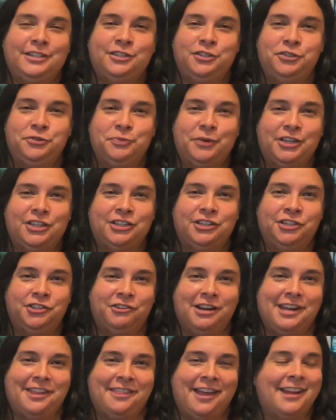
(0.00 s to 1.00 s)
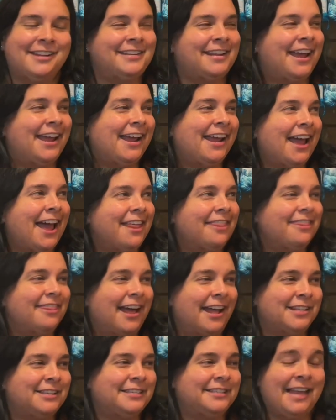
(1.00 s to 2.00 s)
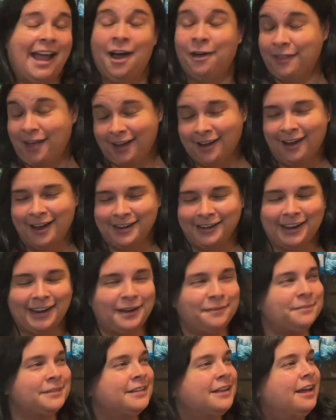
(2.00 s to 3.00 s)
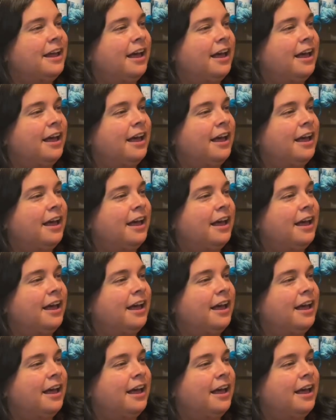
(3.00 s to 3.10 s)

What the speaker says: too much to drink that day, and that's how that got named.